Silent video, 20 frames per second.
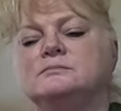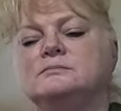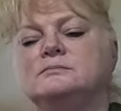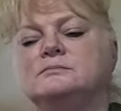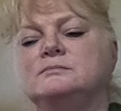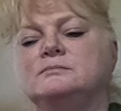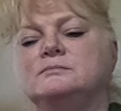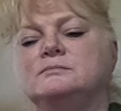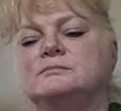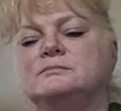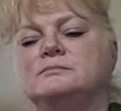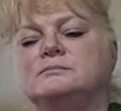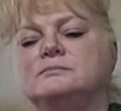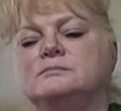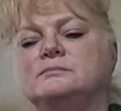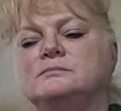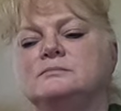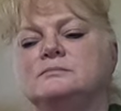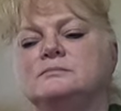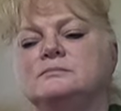
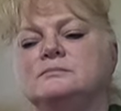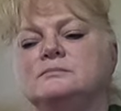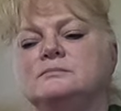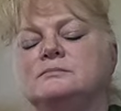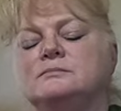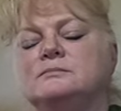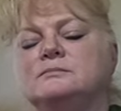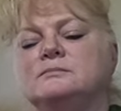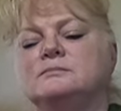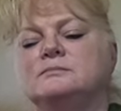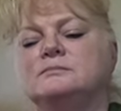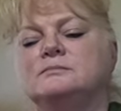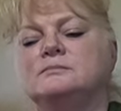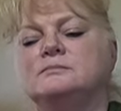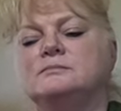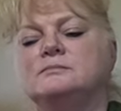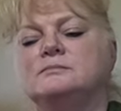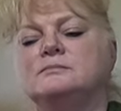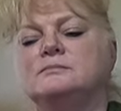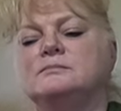
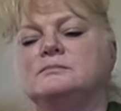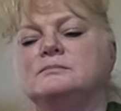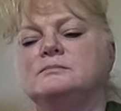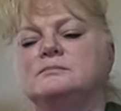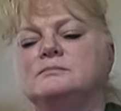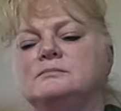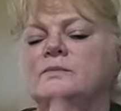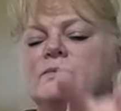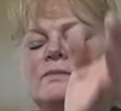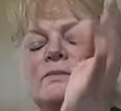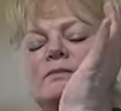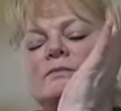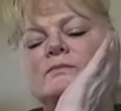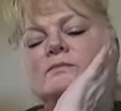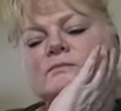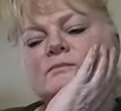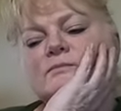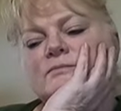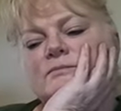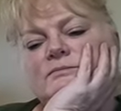
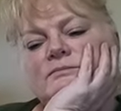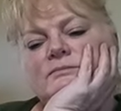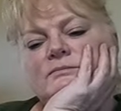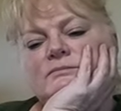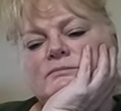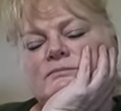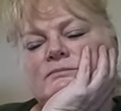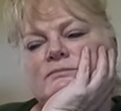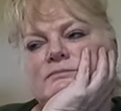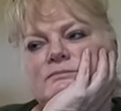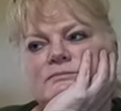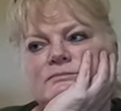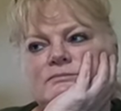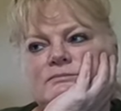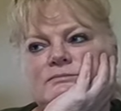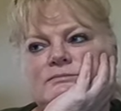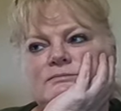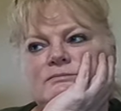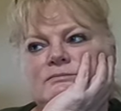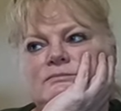
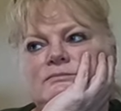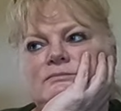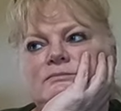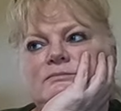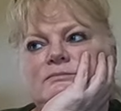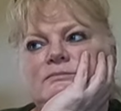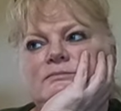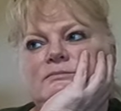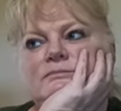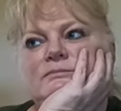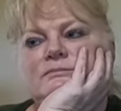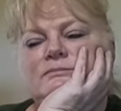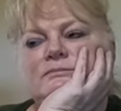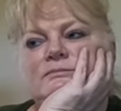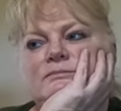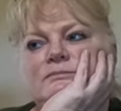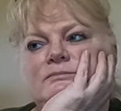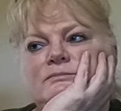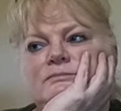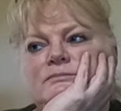
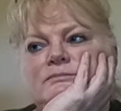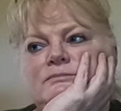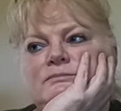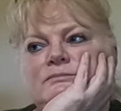(silent)